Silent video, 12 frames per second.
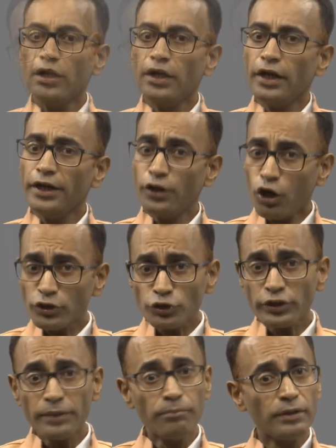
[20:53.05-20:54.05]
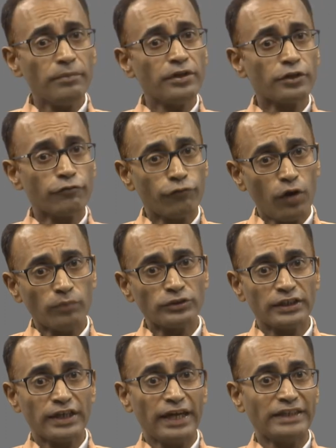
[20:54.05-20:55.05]
In order to implement reforms
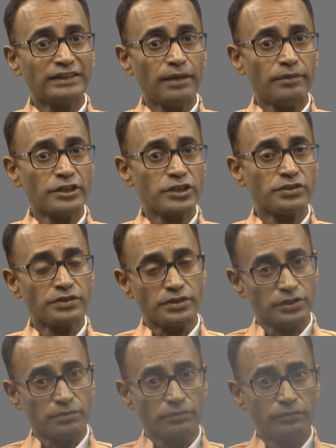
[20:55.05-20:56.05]
in examination system,